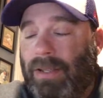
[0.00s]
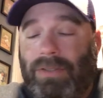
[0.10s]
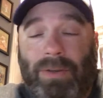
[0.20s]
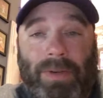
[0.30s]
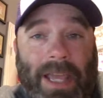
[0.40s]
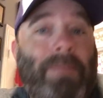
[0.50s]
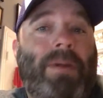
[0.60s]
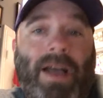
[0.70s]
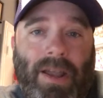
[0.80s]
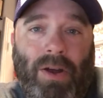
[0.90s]
So keep
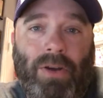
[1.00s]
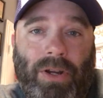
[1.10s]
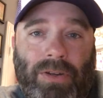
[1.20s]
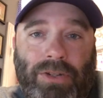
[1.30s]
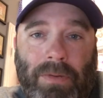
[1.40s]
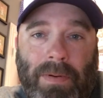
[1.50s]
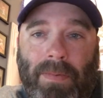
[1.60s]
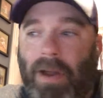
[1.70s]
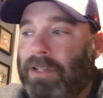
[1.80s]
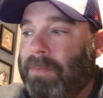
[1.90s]
buying all your stupid
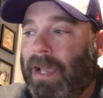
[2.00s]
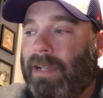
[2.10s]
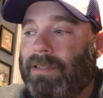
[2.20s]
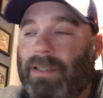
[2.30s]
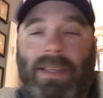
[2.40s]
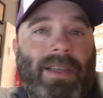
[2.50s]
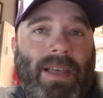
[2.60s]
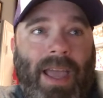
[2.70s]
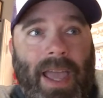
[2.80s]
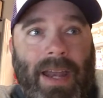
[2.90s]
prospects
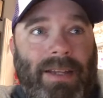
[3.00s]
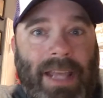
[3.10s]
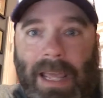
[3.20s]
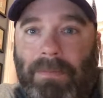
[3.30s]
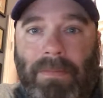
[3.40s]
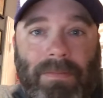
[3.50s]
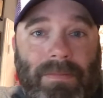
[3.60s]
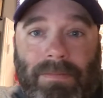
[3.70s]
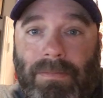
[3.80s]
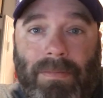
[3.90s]
and keep
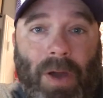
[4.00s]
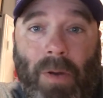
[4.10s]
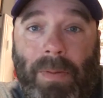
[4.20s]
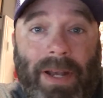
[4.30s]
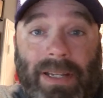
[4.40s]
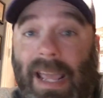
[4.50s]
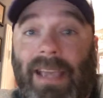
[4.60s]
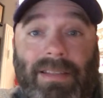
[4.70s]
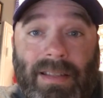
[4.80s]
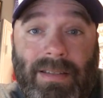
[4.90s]
opening
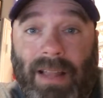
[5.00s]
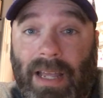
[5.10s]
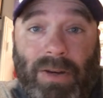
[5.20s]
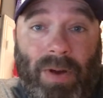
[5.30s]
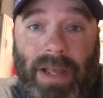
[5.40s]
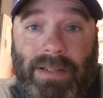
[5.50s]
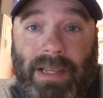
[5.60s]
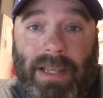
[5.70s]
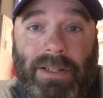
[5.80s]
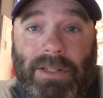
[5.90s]
cases like
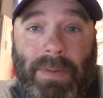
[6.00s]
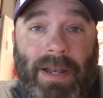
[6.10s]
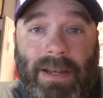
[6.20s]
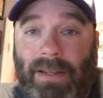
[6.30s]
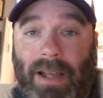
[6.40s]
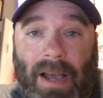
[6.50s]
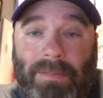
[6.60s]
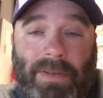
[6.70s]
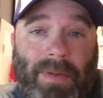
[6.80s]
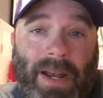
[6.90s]
crazy and spending
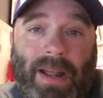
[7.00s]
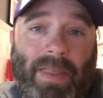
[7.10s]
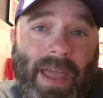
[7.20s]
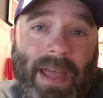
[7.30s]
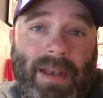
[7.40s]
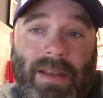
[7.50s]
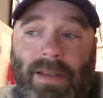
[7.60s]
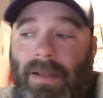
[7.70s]
gobs of money on that